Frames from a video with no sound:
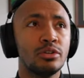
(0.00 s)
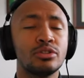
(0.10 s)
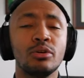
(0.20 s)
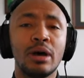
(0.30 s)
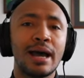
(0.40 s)

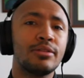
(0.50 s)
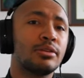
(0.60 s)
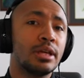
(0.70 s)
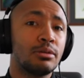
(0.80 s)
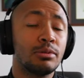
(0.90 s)
So either
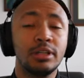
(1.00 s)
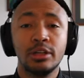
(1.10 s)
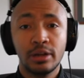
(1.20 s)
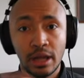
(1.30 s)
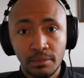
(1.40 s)
get a really
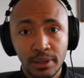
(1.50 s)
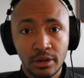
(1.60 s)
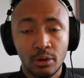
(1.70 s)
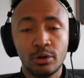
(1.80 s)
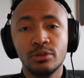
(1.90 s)
good helmet or